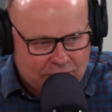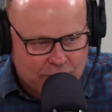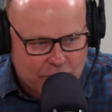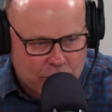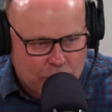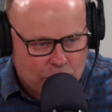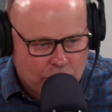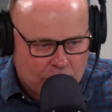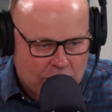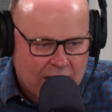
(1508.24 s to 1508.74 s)

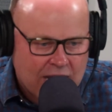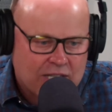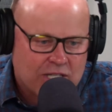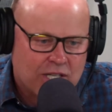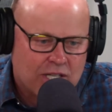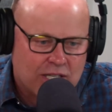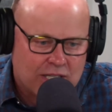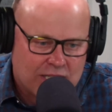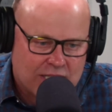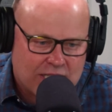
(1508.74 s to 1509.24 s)
Cougar
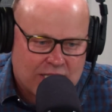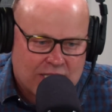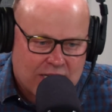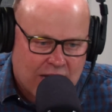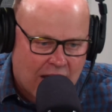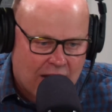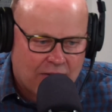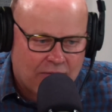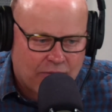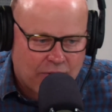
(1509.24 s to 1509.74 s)
Nation. It's
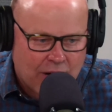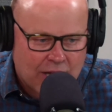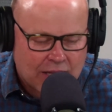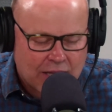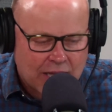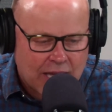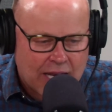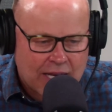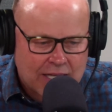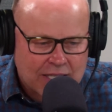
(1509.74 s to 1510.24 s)
exciting for
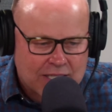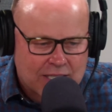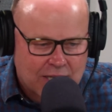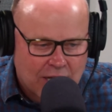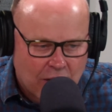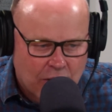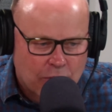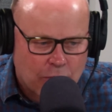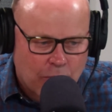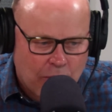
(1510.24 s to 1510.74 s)
athletics and
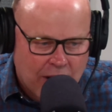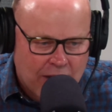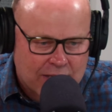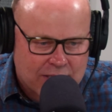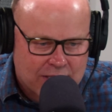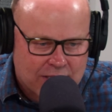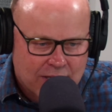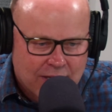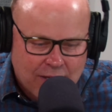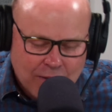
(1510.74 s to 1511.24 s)

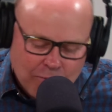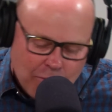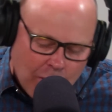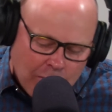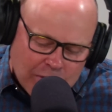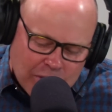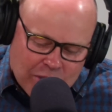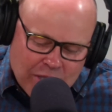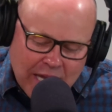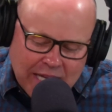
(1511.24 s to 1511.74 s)
otherwise. What
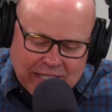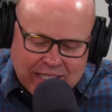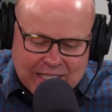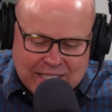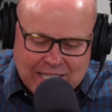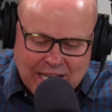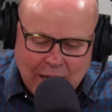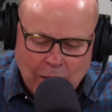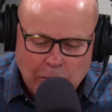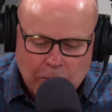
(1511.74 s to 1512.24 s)
would you like to
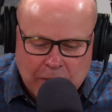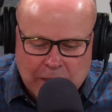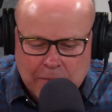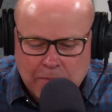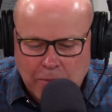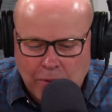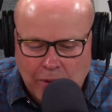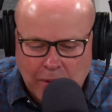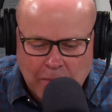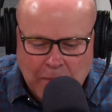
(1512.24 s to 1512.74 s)
tell
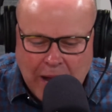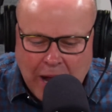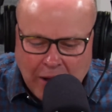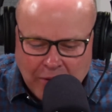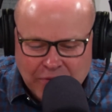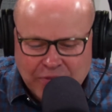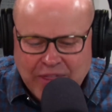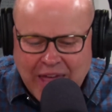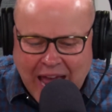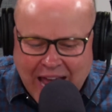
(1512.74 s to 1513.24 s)
people
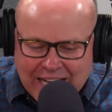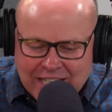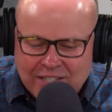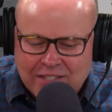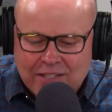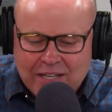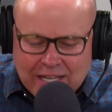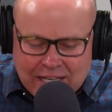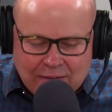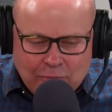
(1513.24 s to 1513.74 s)
about that?
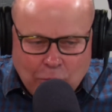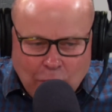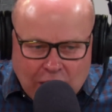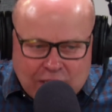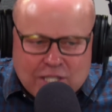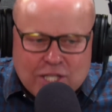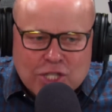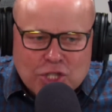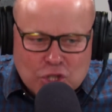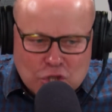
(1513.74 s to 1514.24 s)
It
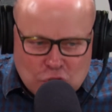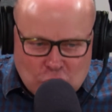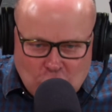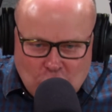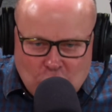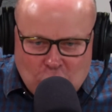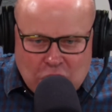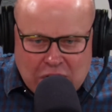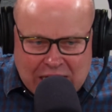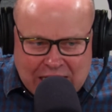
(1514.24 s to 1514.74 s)
was a
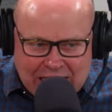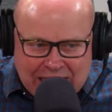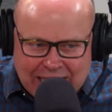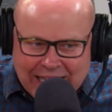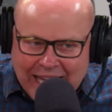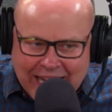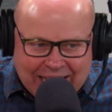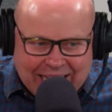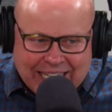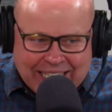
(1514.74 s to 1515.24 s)
journey.
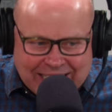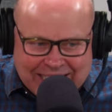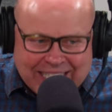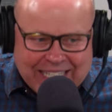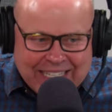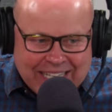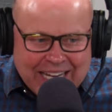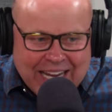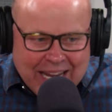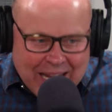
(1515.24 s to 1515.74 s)

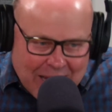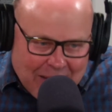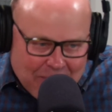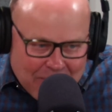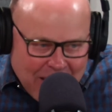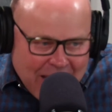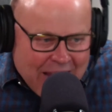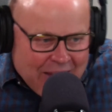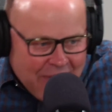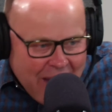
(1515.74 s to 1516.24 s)
It
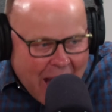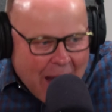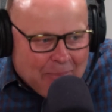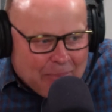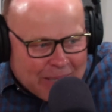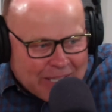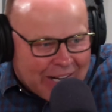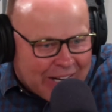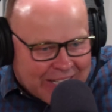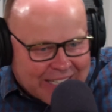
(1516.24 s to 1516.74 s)
may have
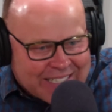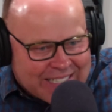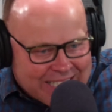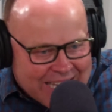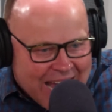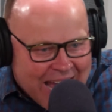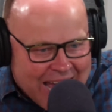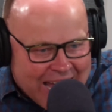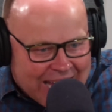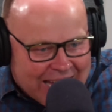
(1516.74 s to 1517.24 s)
happened on a
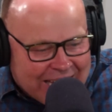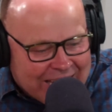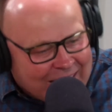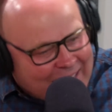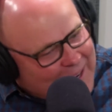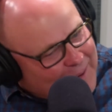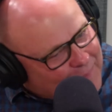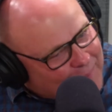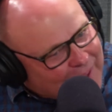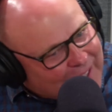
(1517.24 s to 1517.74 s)
day,
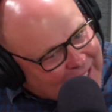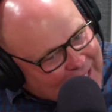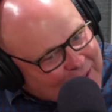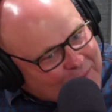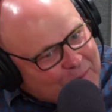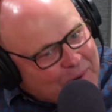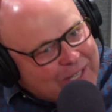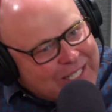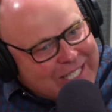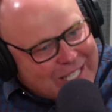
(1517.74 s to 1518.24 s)
but
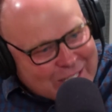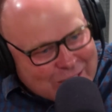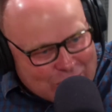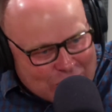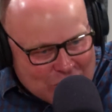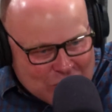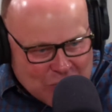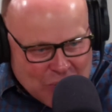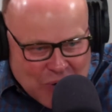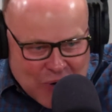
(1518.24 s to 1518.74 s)
it was a
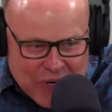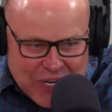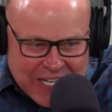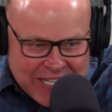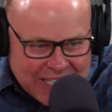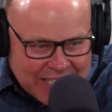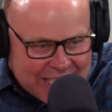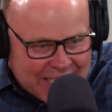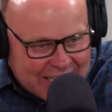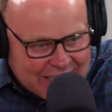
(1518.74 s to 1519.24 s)
journey
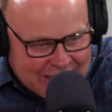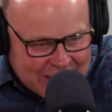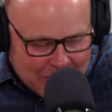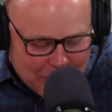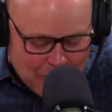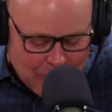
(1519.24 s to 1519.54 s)
to get there.